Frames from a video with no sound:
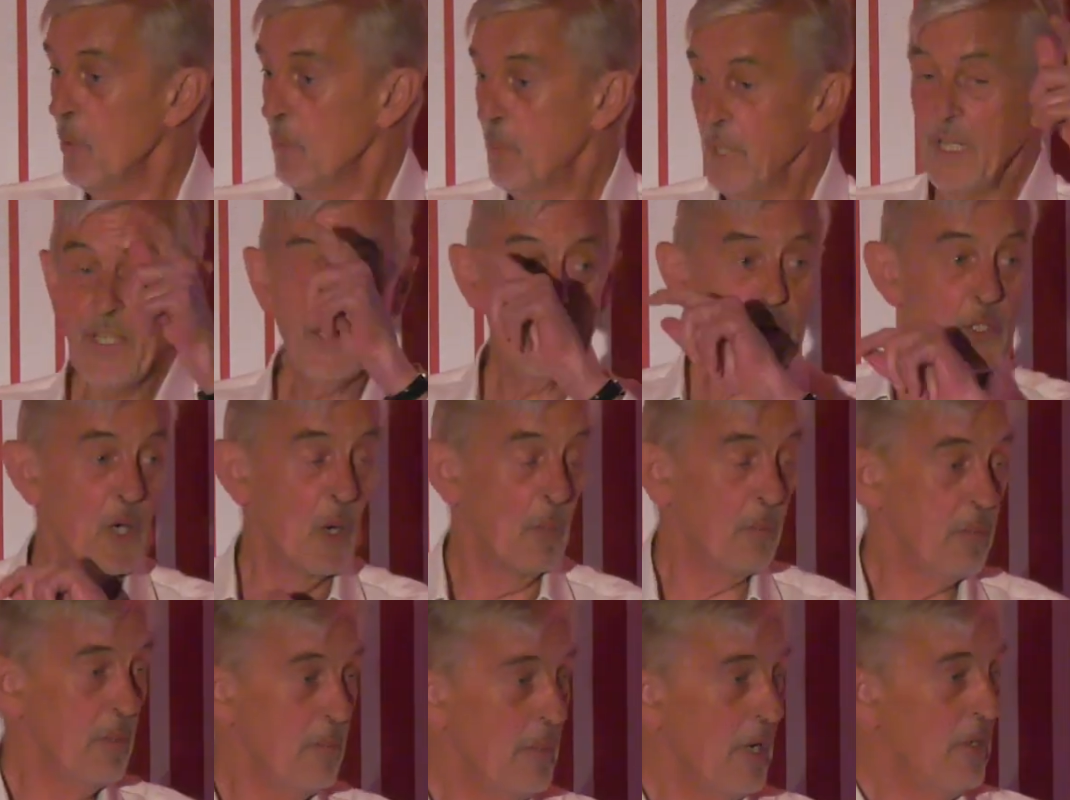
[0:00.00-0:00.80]
Peter
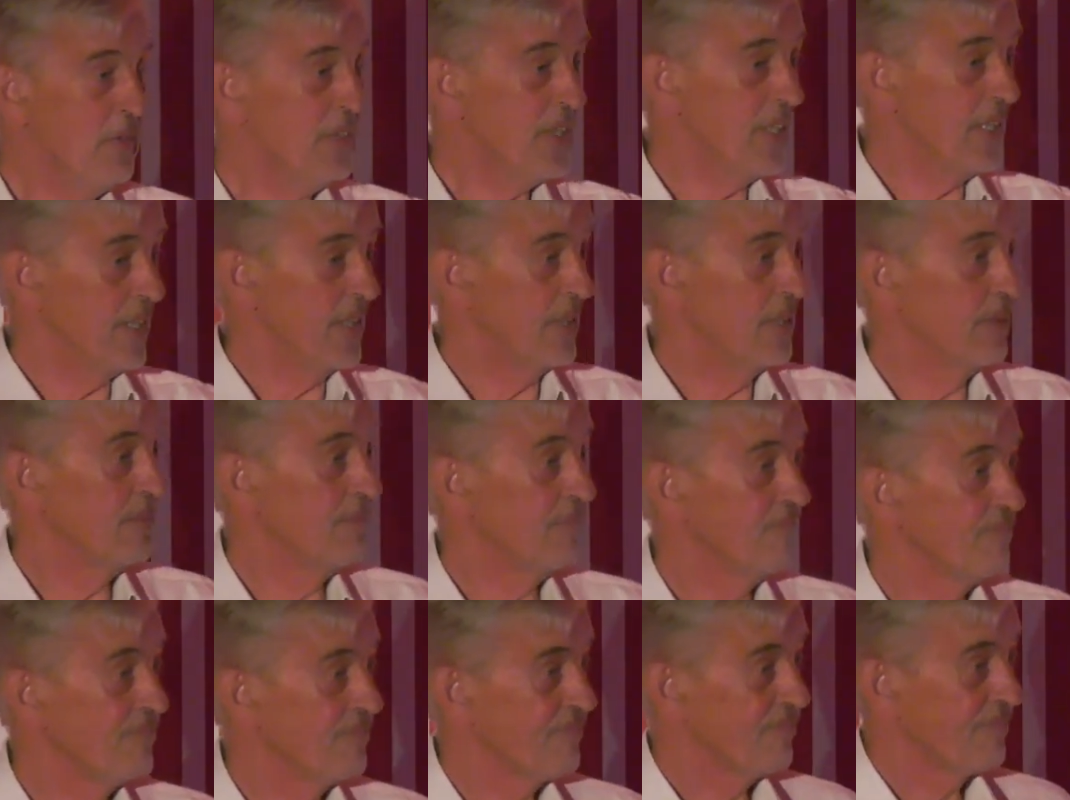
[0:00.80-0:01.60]
got promoted.
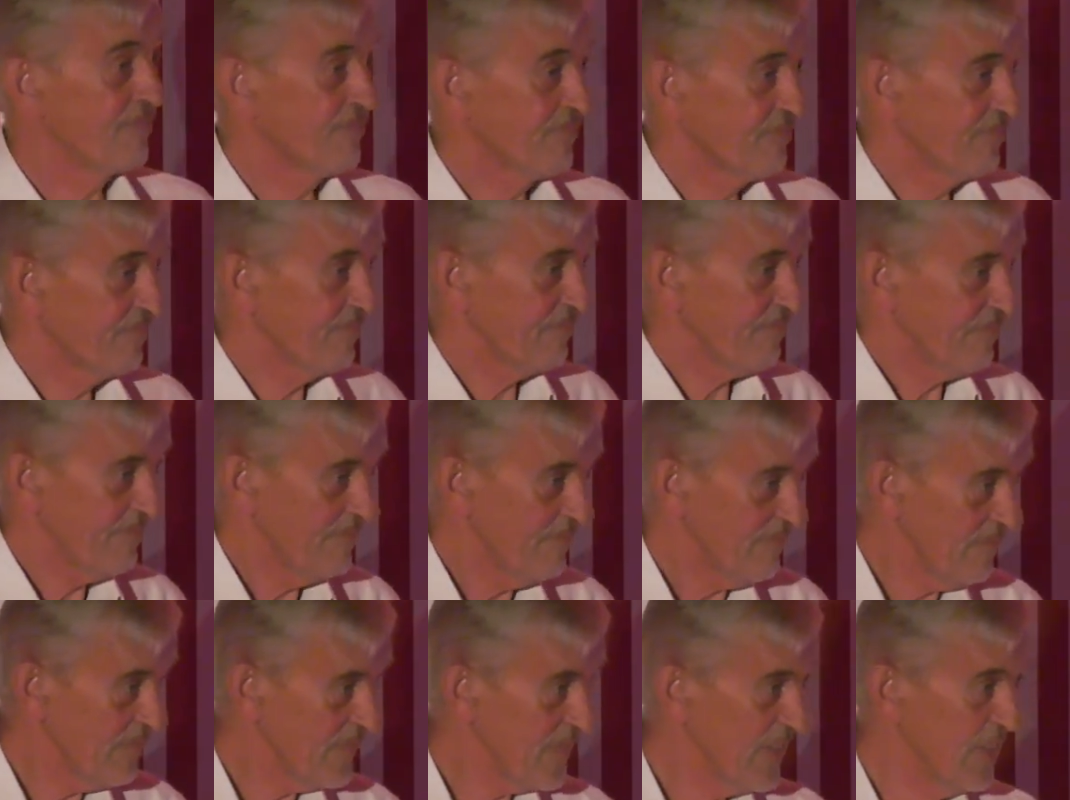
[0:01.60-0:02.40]

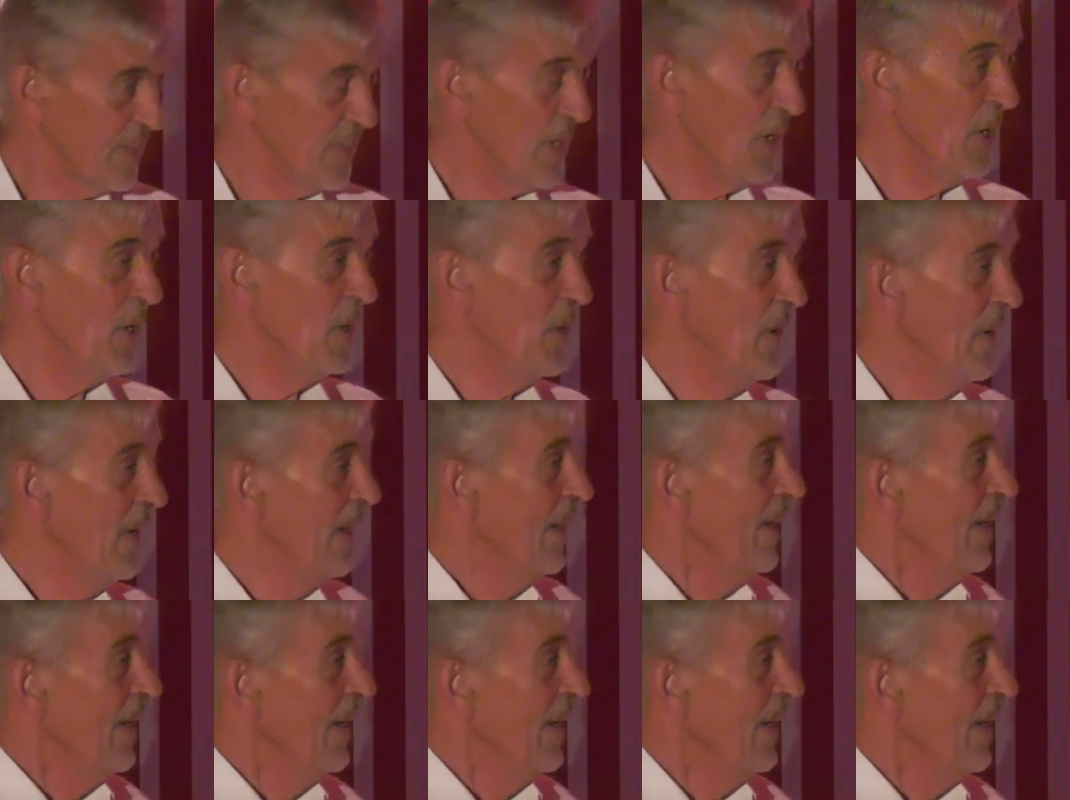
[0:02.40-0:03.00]
So